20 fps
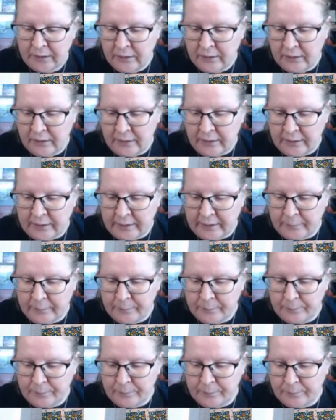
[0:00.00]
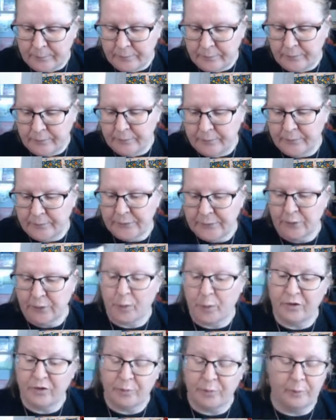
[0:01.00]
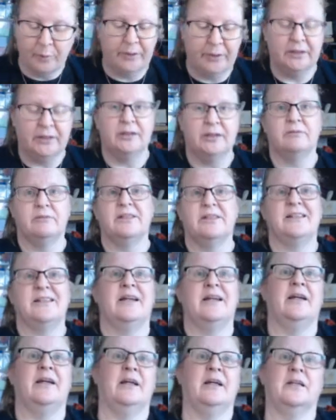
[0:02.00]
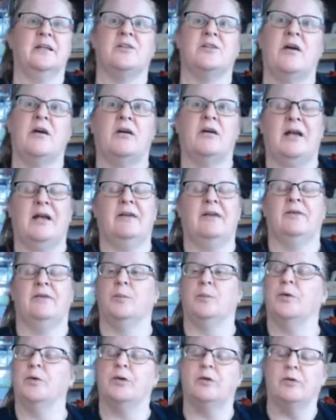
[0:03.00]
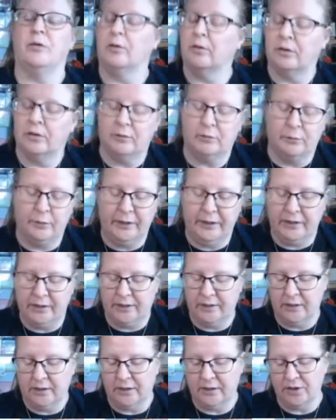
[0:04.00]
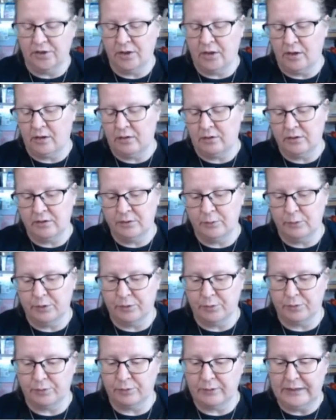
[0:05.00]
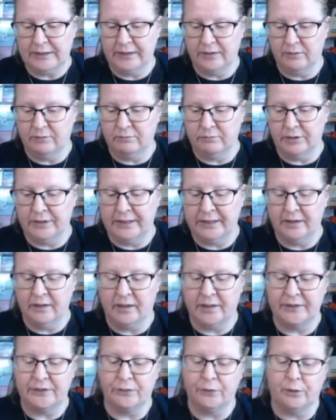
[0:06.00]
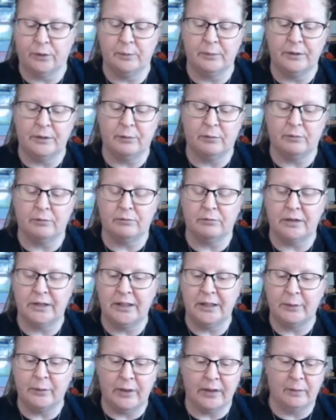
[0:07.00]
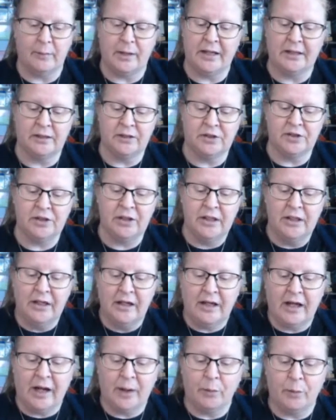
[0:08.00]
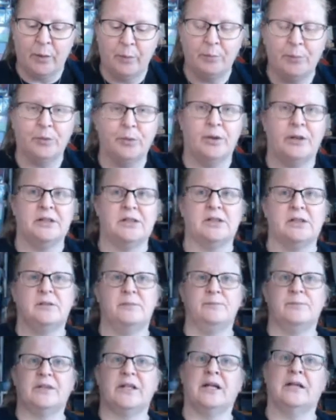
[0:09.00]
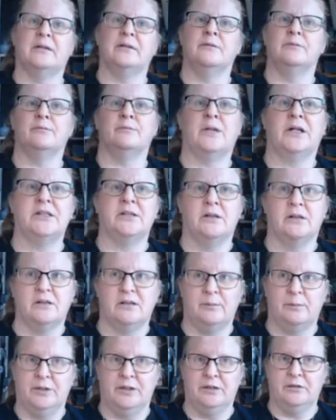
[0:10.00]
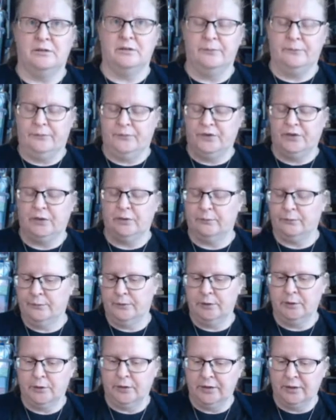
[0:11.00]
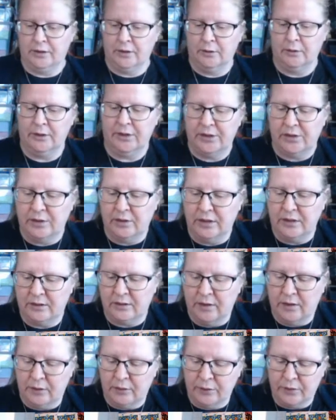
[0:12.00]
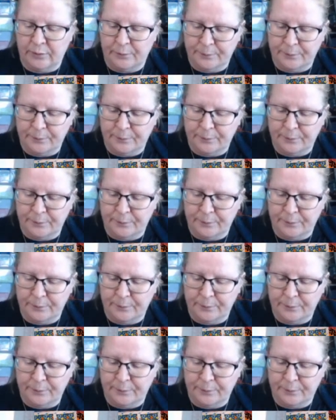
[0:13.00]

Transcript: So apart from it being a lovely day and the dog having a ball with other dogs, which was really, really nice for him, they were really well mannered. At one point, and my dog is a beagle, so loyal only to his nose,